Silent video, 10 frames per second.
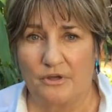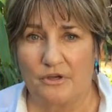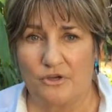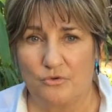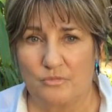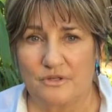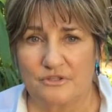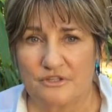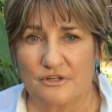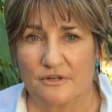a new
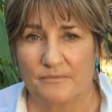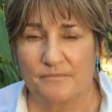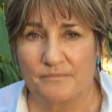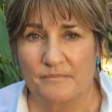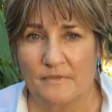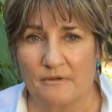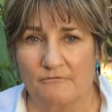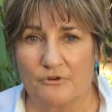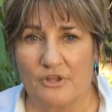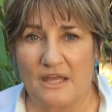person
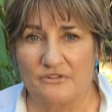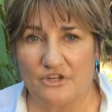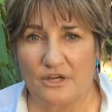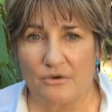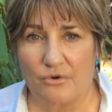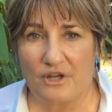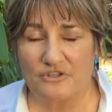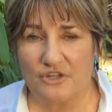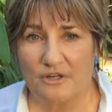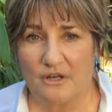for that
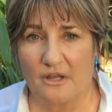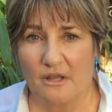generation.